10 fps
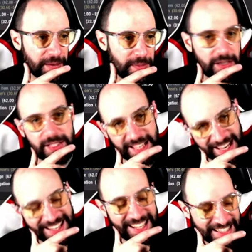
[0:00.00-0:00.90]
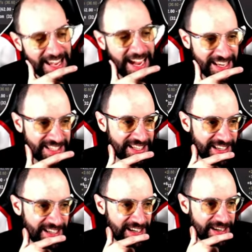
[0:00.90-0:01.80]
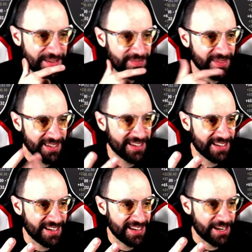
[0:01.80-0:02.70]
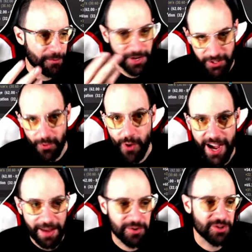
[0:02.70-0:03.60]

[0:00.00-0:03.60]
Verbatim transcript: because it has a a reason why I'm